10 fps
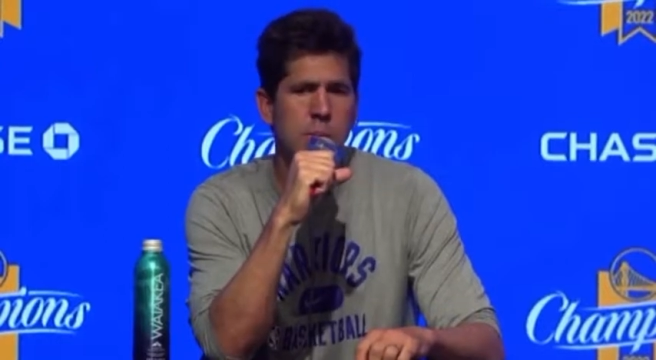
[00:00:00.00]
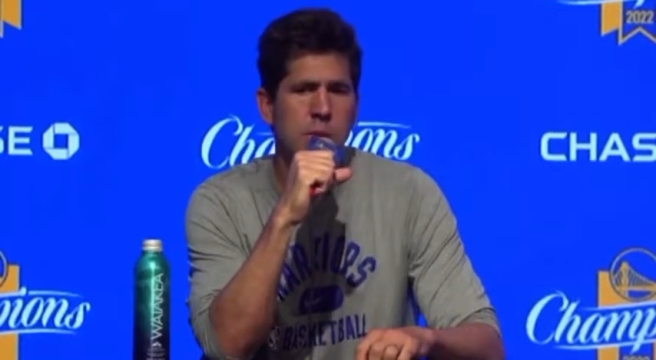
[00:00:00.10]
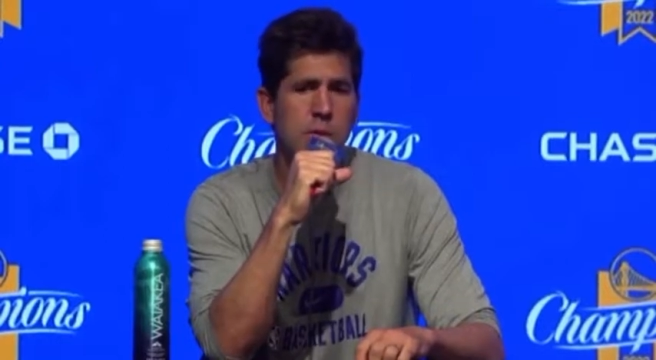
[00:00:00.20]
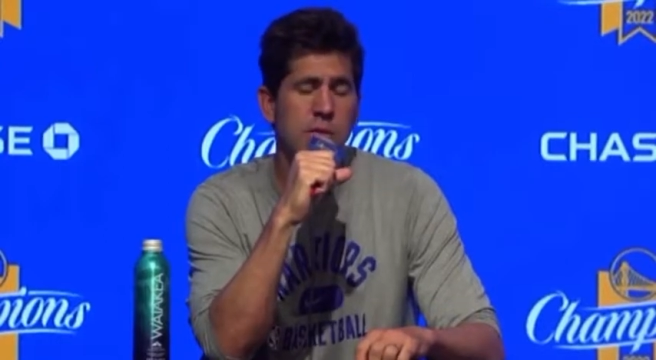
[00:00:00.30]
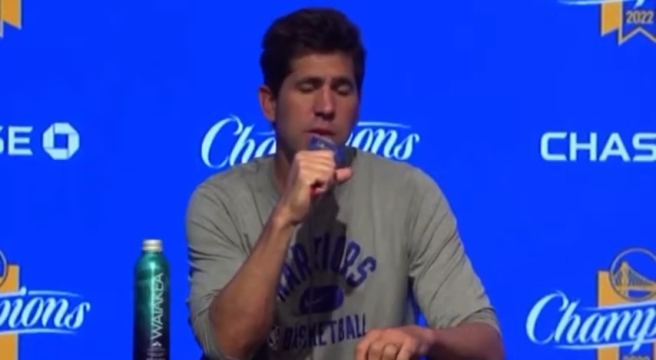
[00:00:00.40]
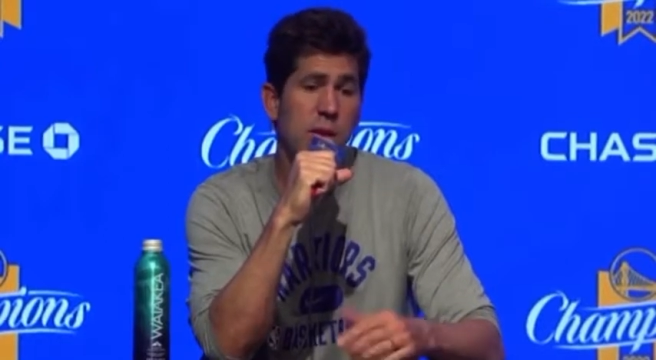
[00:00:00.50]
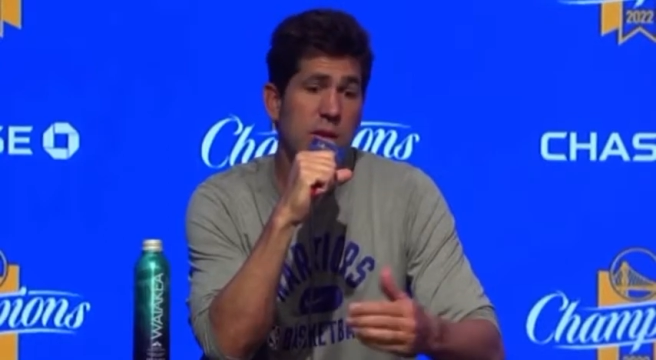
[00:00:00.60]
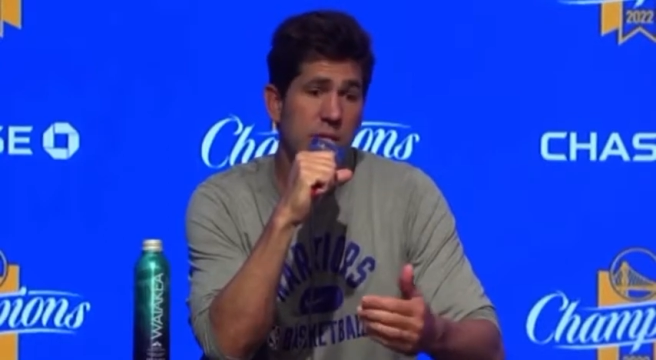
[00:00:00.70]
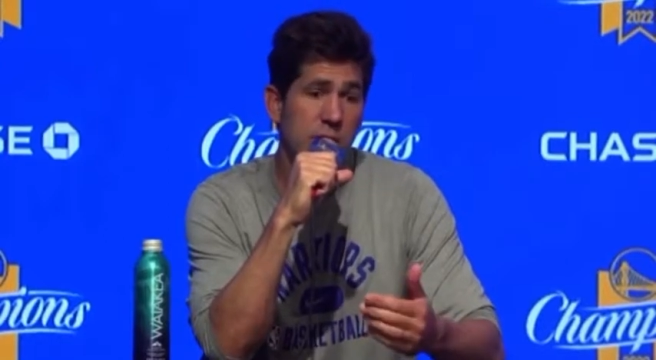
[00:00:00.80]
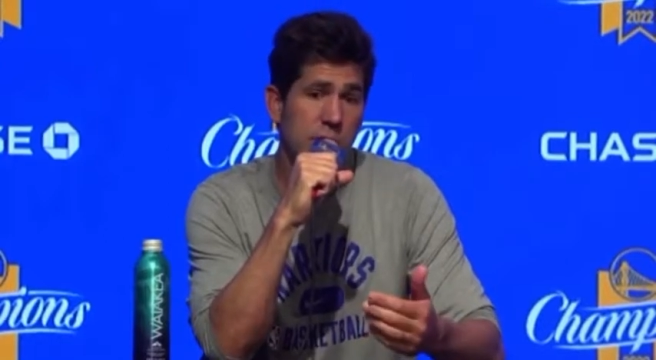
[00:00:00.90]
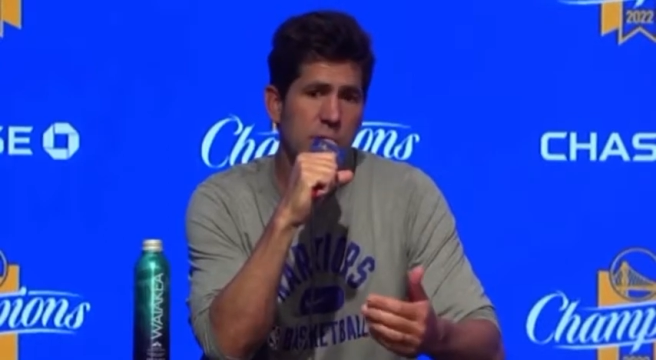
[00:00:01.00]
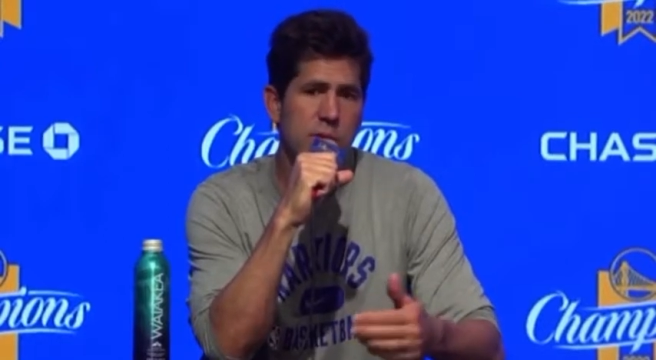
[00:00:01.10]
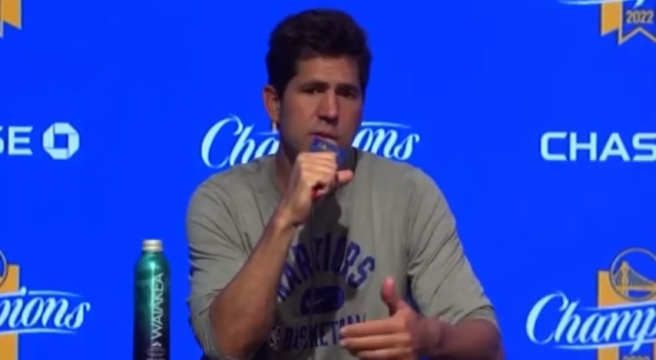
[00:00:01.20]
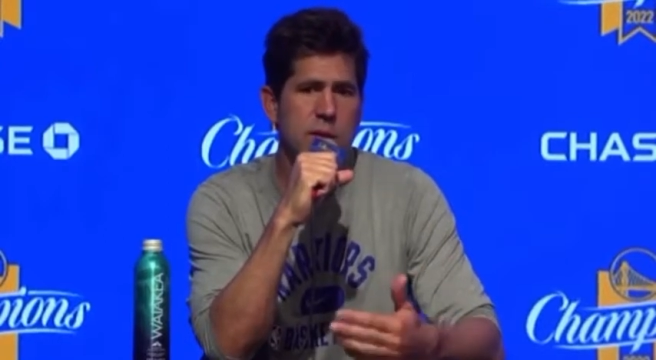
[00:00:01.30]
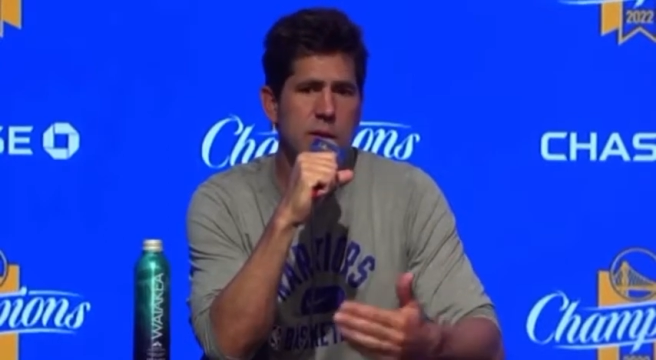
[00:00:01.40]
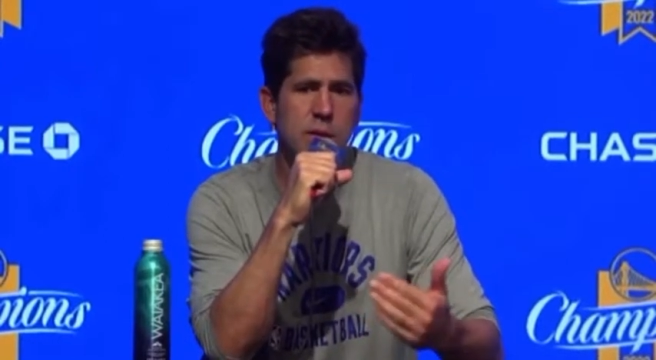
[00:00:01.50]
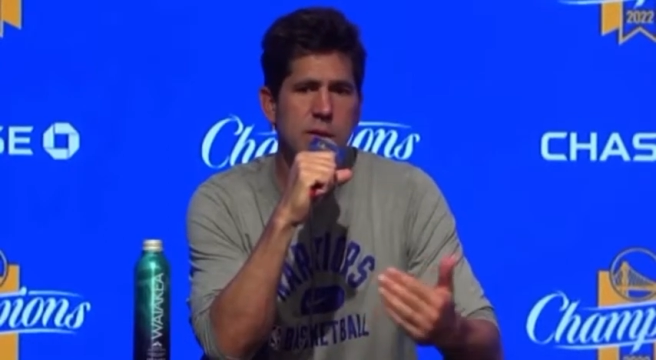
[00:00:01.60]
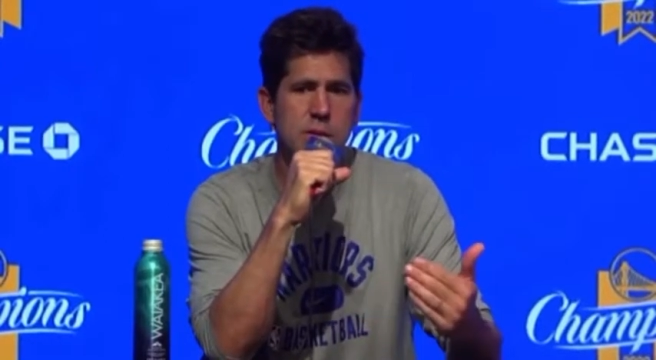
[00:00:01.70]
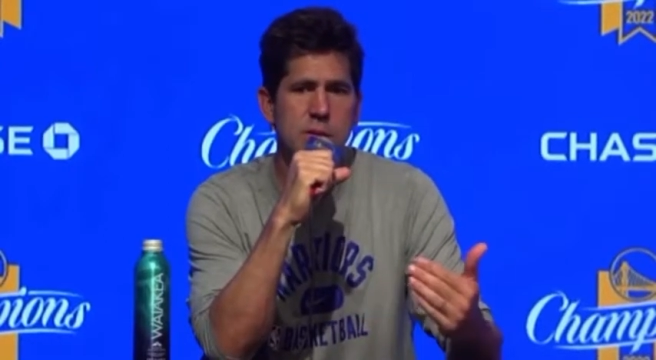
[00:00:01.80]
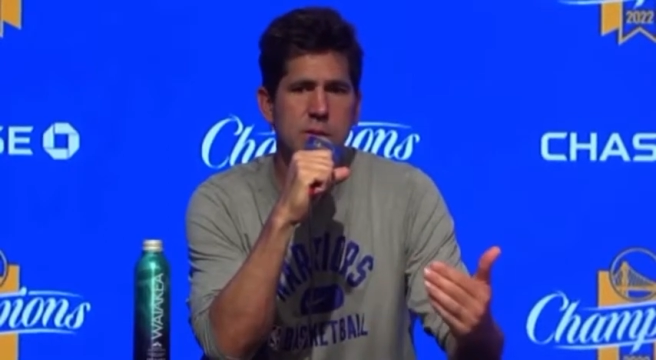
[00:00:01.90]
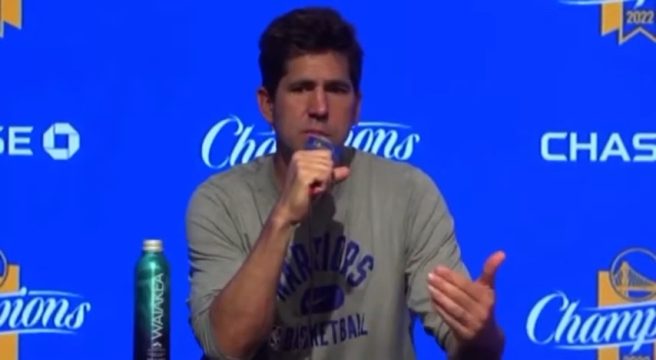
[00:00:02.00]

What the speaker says: But the very, very first thing is